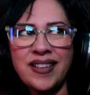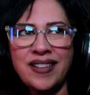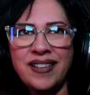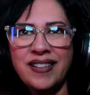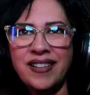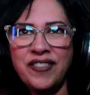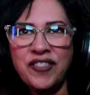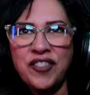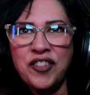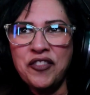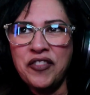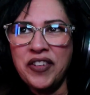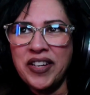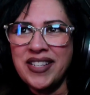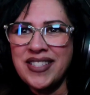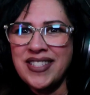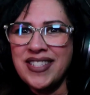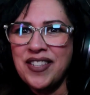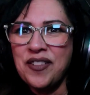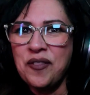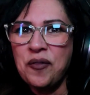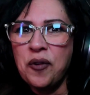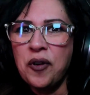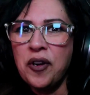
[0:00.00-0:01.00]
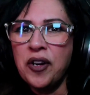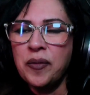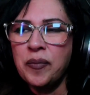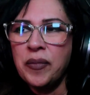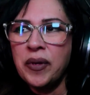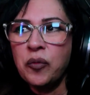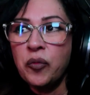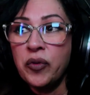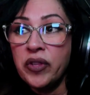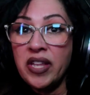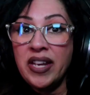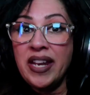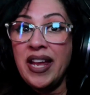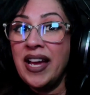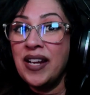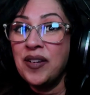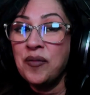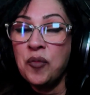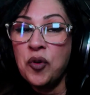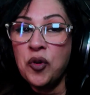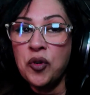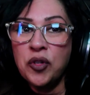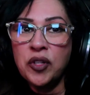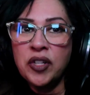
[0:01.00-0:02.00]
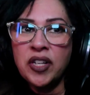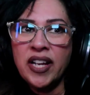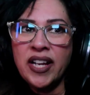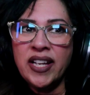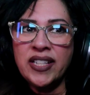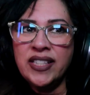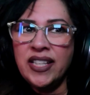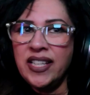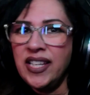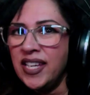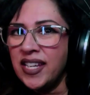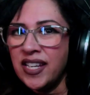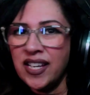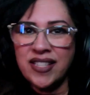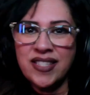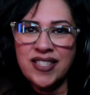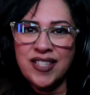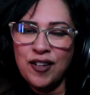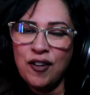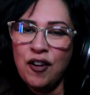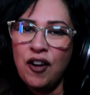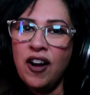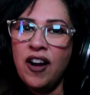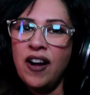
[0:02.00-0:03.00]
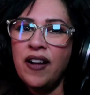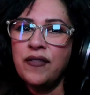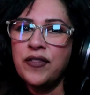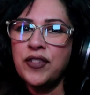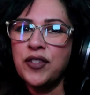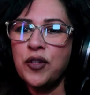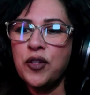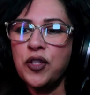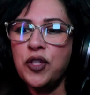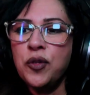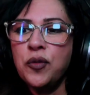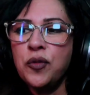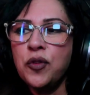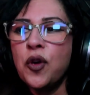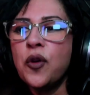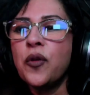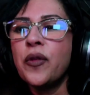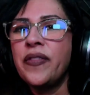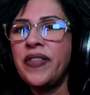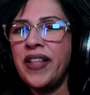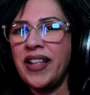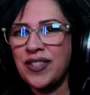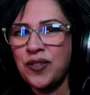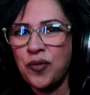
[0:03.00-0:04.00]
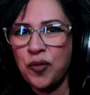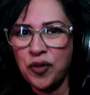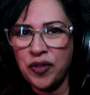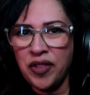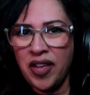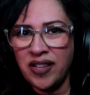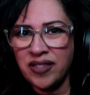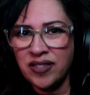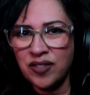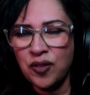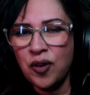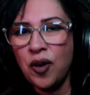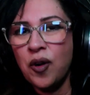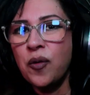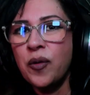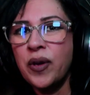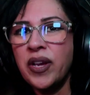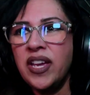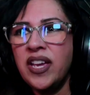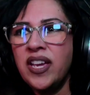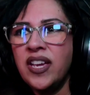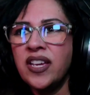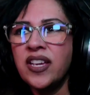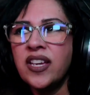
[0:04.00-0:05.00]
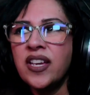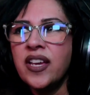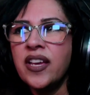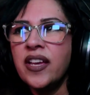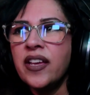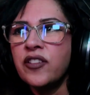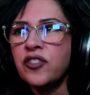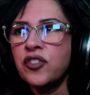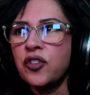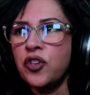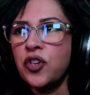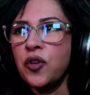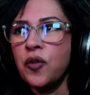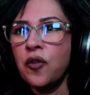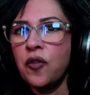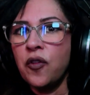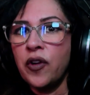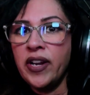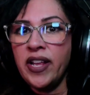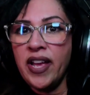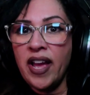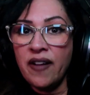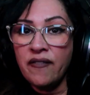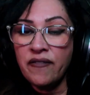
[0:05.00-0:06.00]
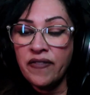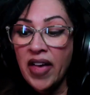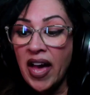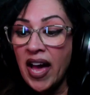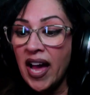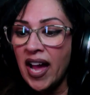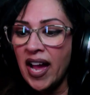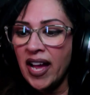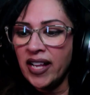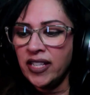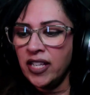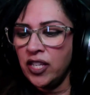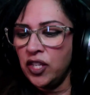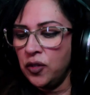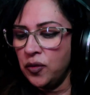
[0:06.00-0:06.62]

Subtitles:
I don't even know if I can say the word, but with an animal, and then he cuts it off. So you know that that's where that's going. So you already have that.